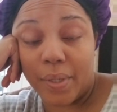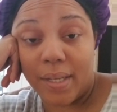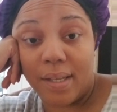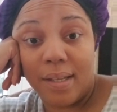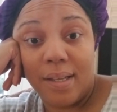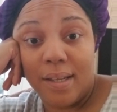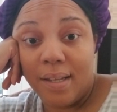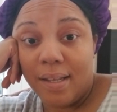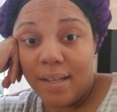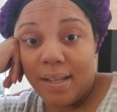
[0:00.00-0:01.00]
But
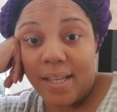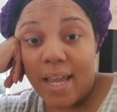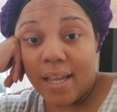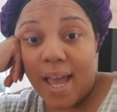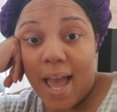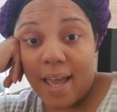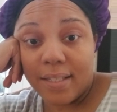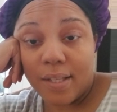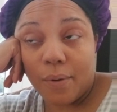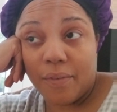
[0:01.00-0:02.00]
yeah,
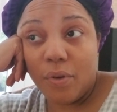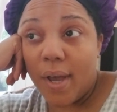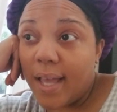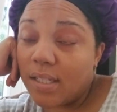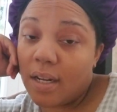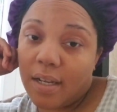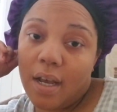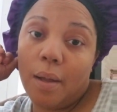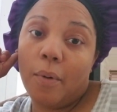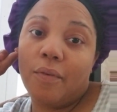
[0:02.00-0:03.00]
guys, so if you guys are to
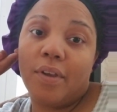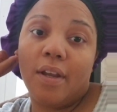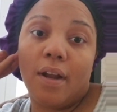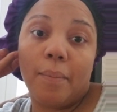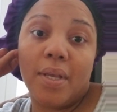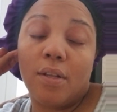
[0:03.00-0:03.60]
come over here,